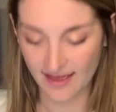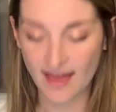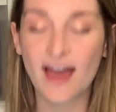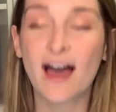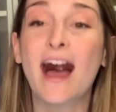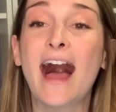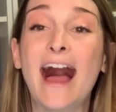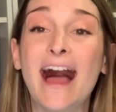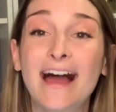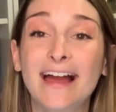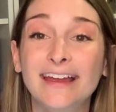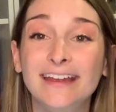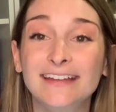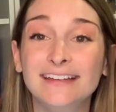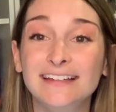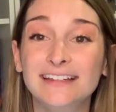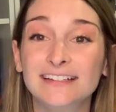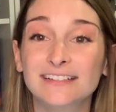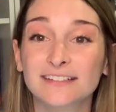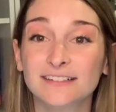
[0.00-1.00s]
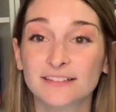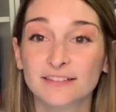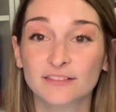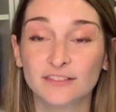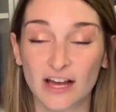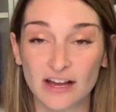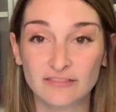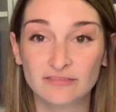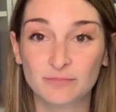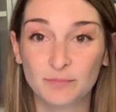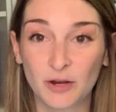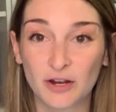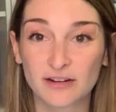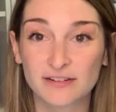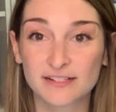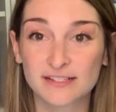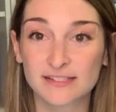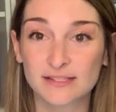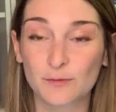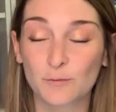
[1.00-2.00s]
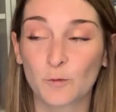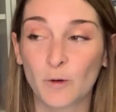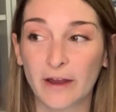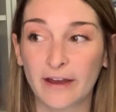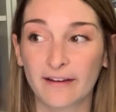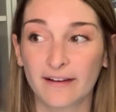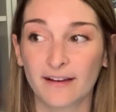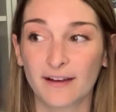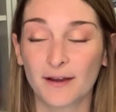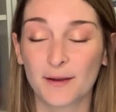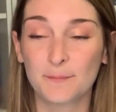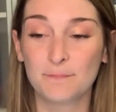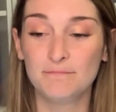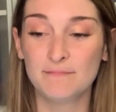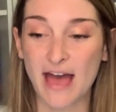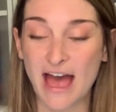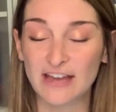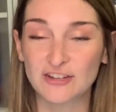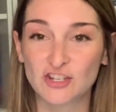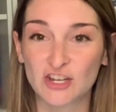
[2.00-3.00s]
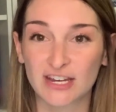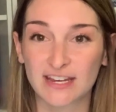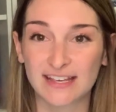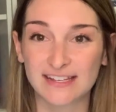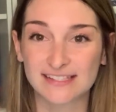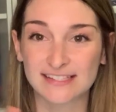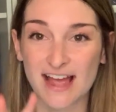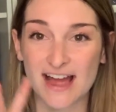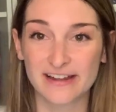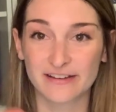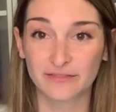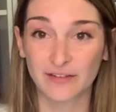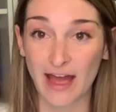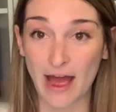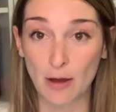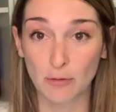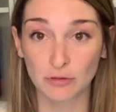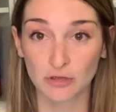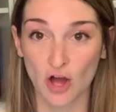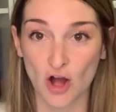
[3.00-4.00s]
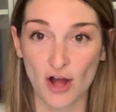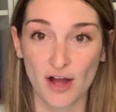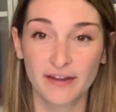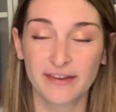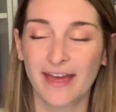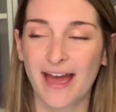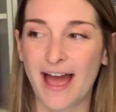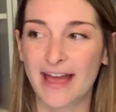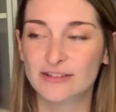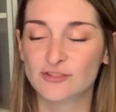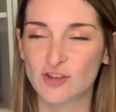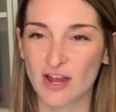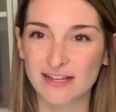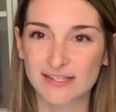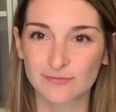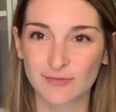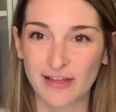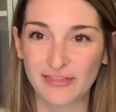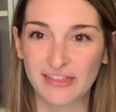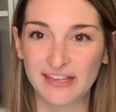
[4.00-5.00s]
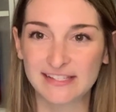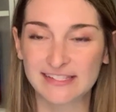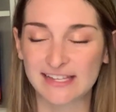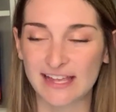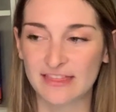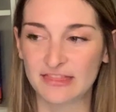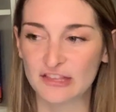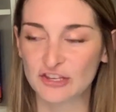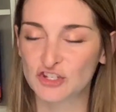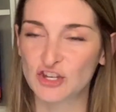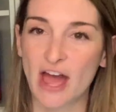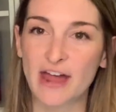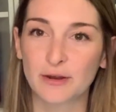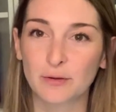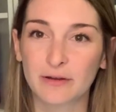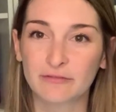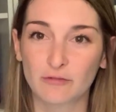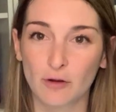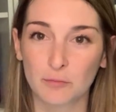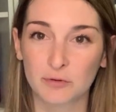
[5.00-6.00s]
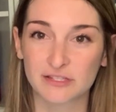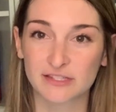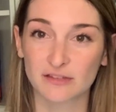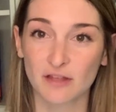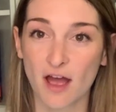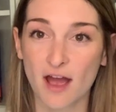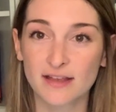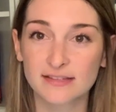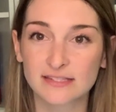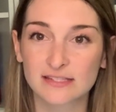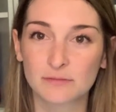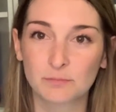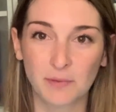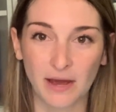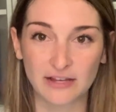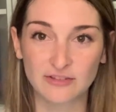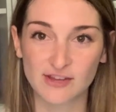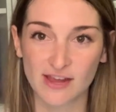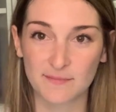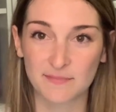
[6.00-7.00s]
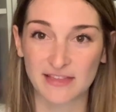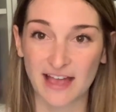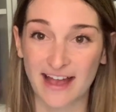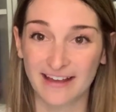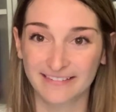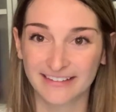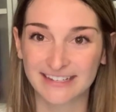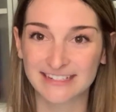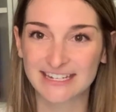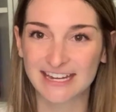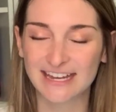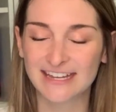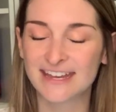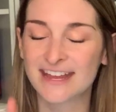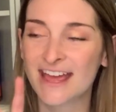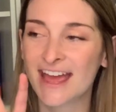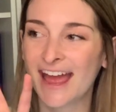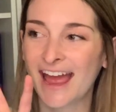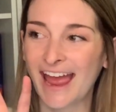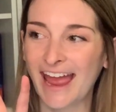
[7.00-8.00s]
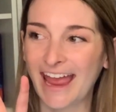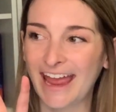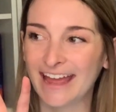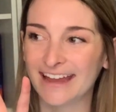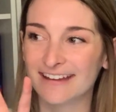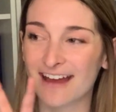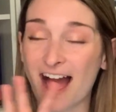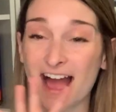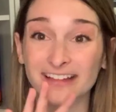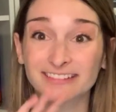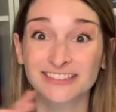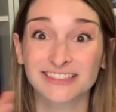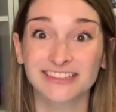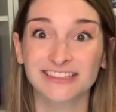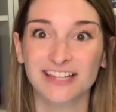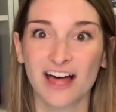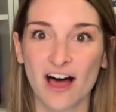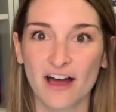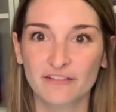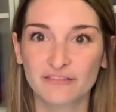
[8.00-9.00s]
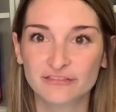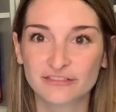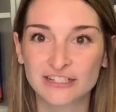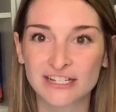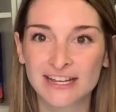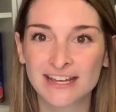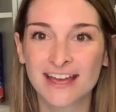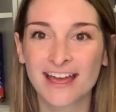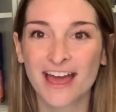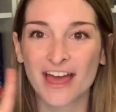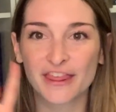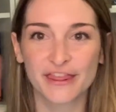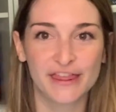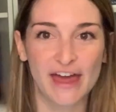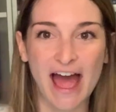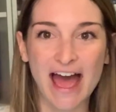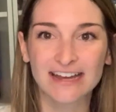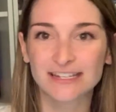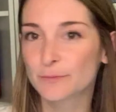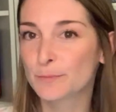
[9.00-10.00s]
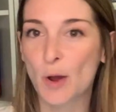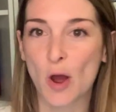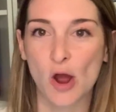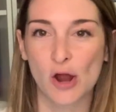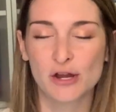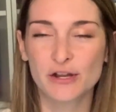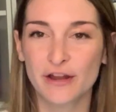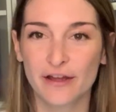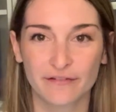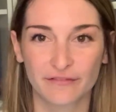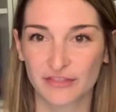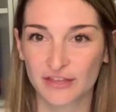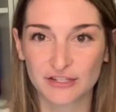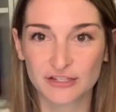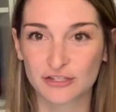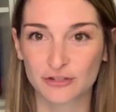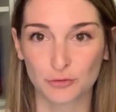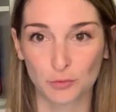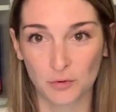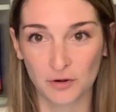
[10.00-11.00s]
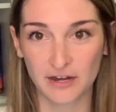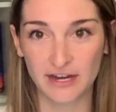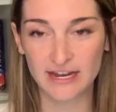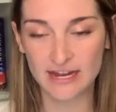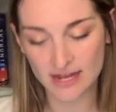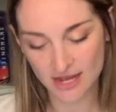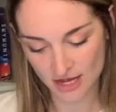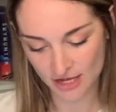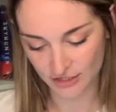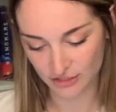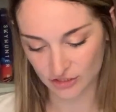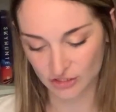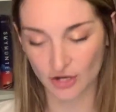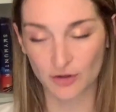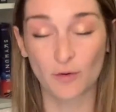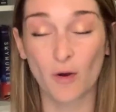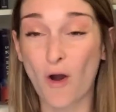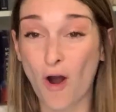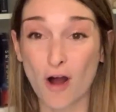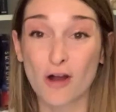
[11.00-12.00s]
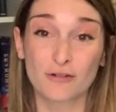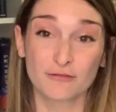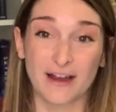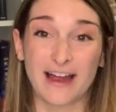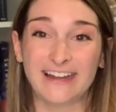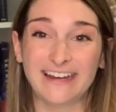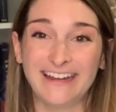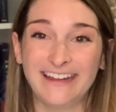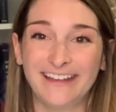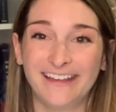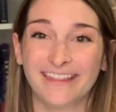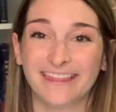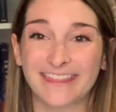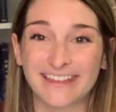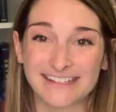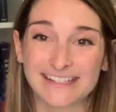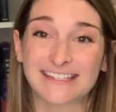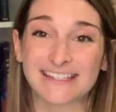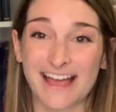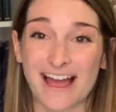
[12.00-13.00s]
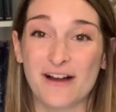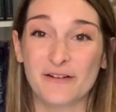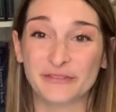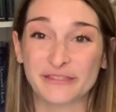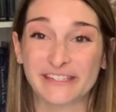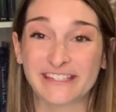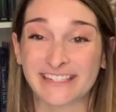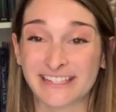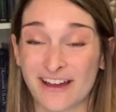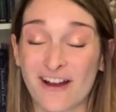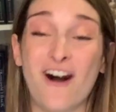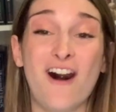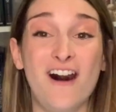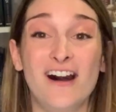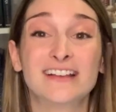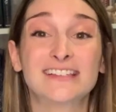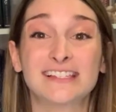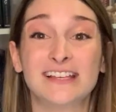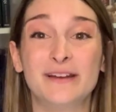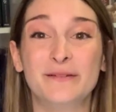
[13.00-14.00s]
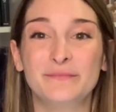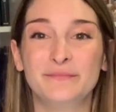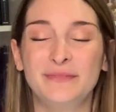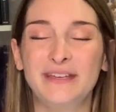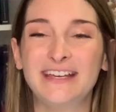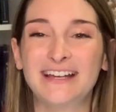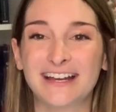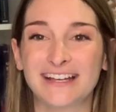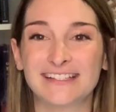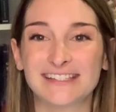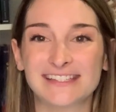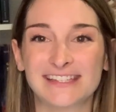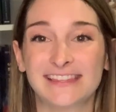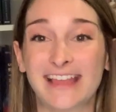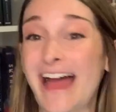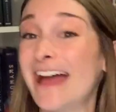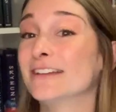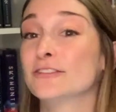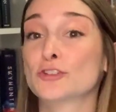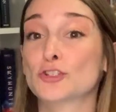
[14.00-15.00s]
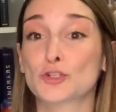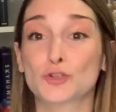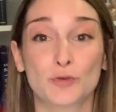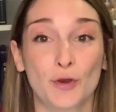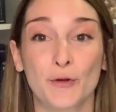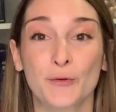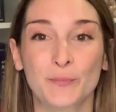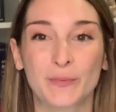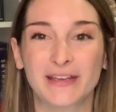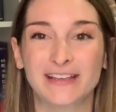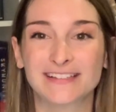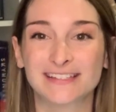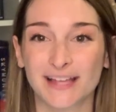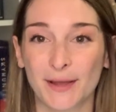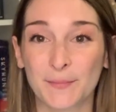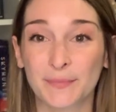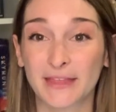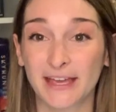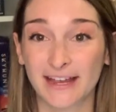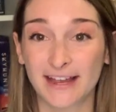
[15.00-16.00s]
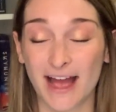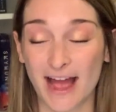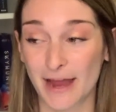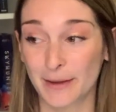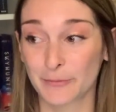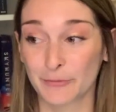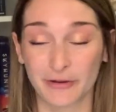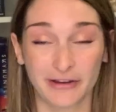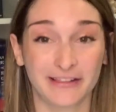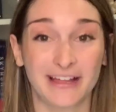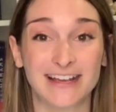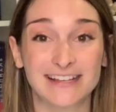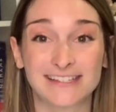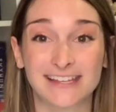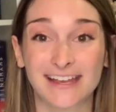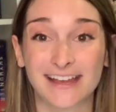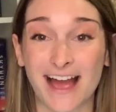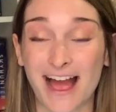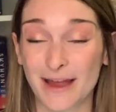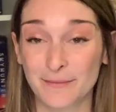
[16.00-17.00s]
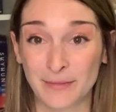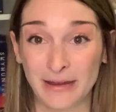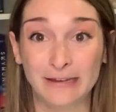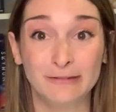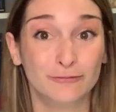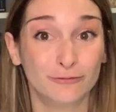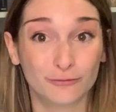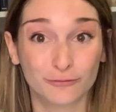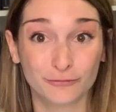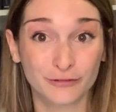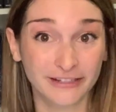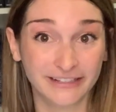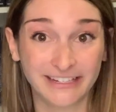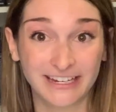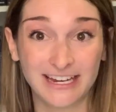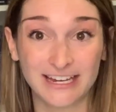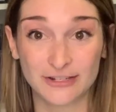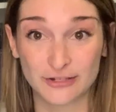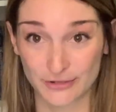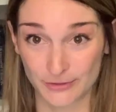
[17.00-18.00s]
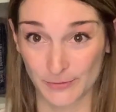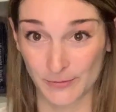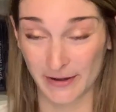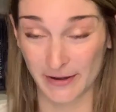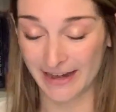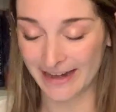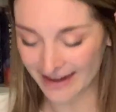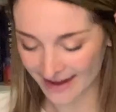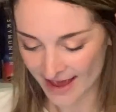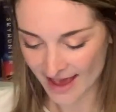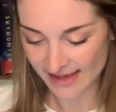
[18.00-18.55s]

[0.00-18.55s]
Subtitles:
I love books where magic is kind of outlawed. I just read this in The Shadow of What Was Lost by James Islington, and I loved that part of the story. So already this sounds awesome because that trope is something I'm realizing I might really enjoy.